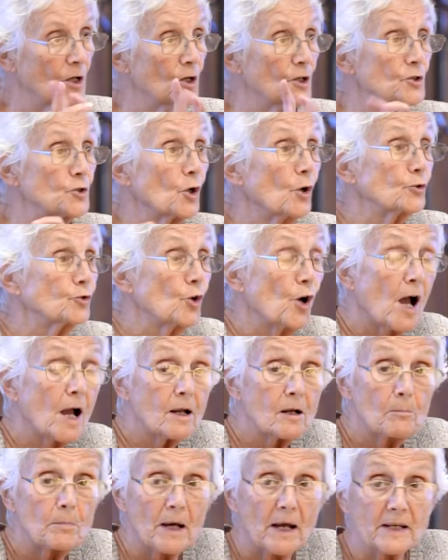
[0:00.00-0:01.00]
So
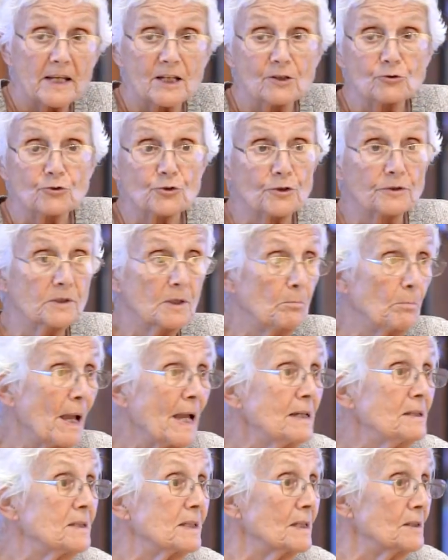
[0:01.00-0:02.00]
talk about
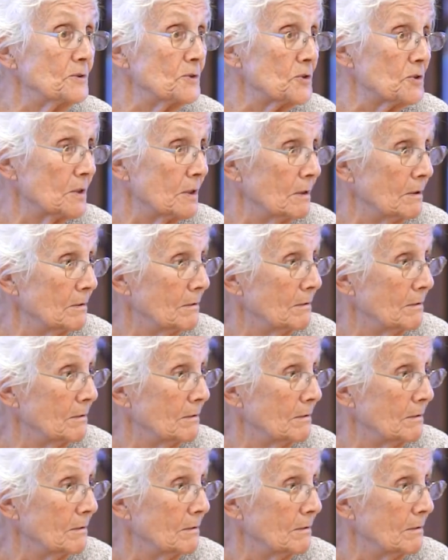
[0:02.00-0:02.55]
interdependence.